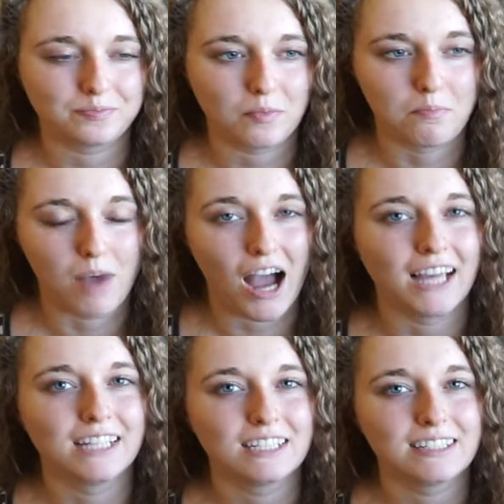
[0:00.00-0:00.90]

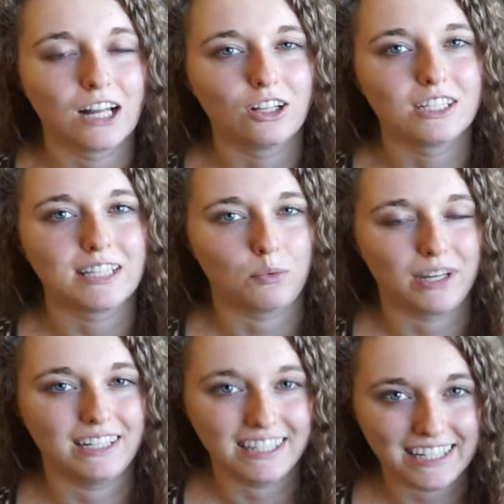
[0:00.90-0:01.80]
minds tell us that
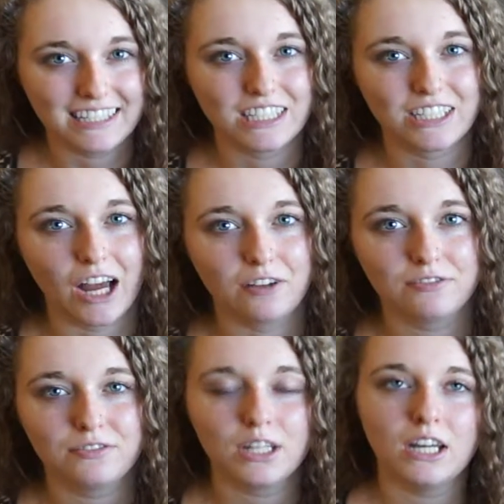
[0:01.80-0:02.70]
we need stuff
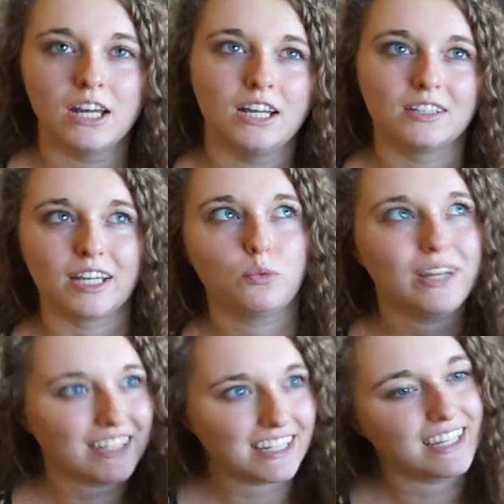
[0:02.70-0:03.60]
like
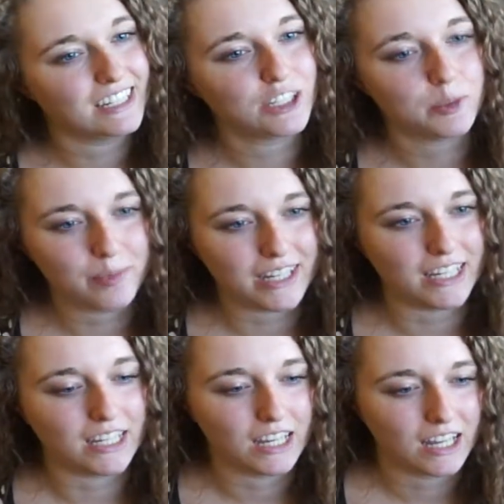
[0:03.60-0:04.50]
we need to
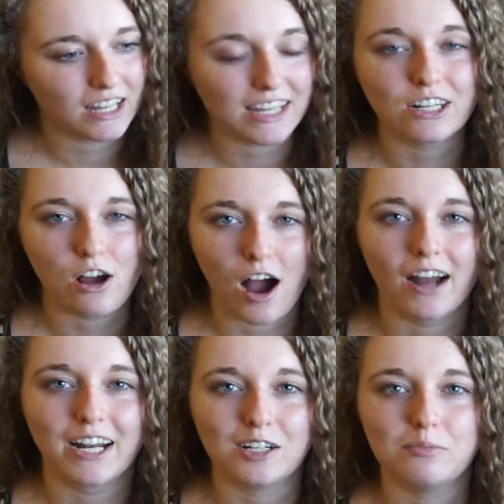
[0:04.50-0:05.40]
be in a
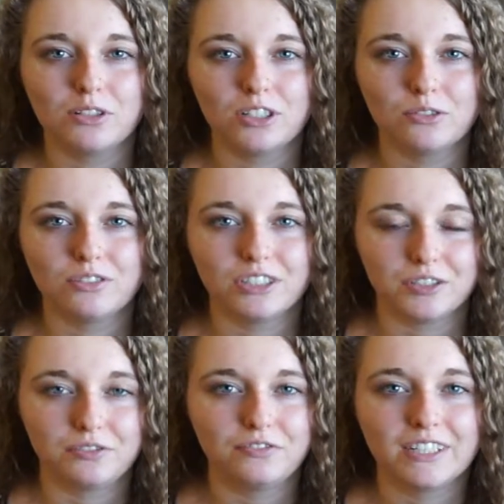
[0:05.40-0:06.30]
hot air balloon
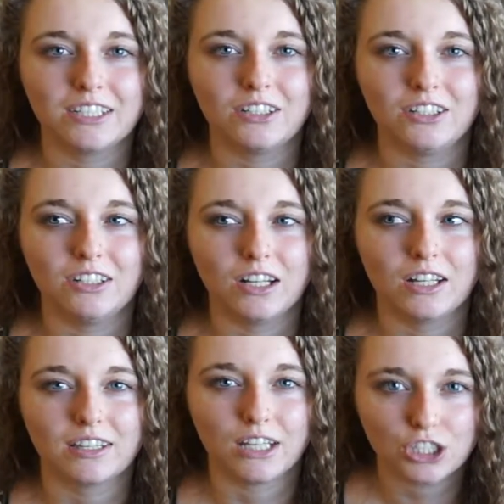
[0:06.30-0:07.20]
to feel
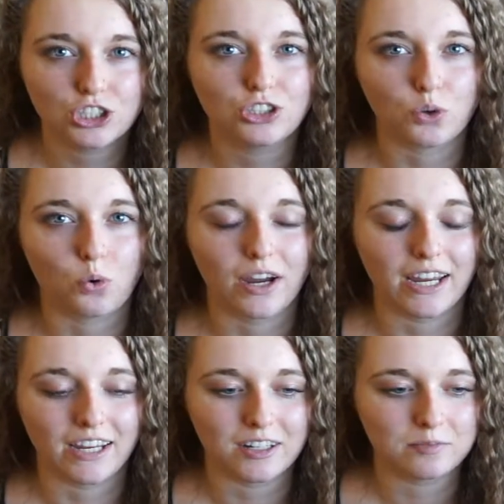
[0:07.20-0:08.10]
this
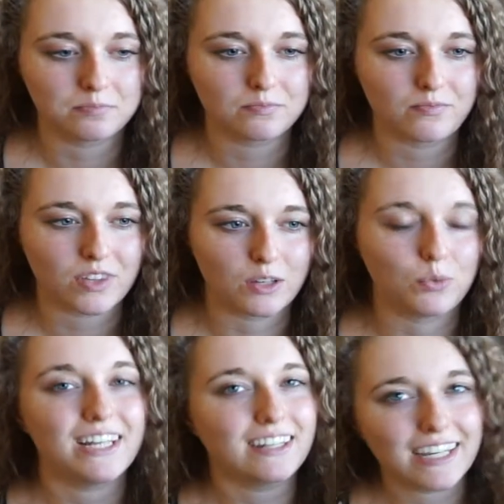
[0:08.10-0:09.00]
joy
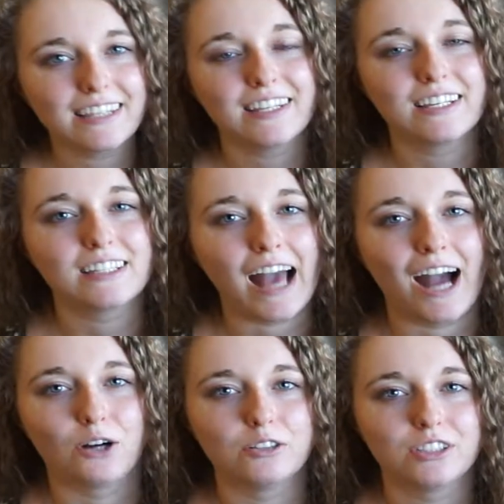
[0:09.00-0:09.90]
we need this
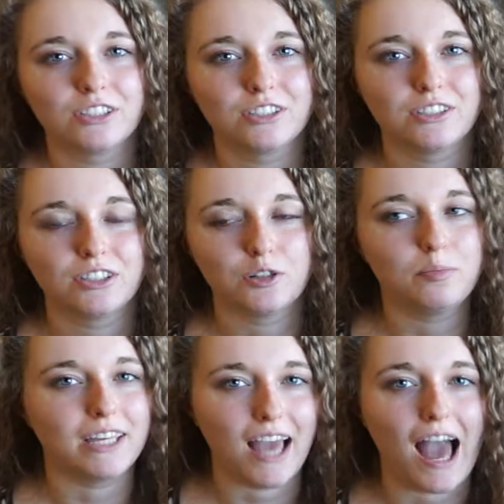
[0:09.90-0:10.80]
house to
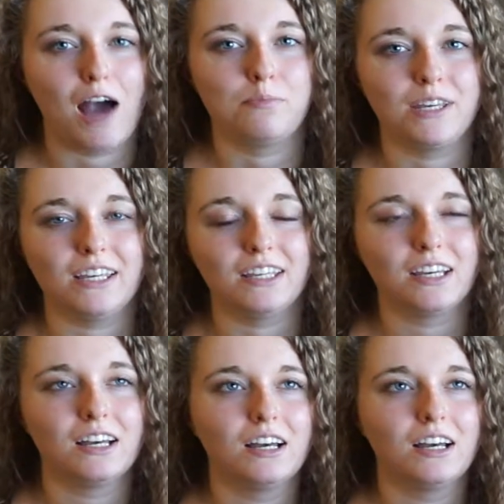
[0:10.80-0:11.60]
be happy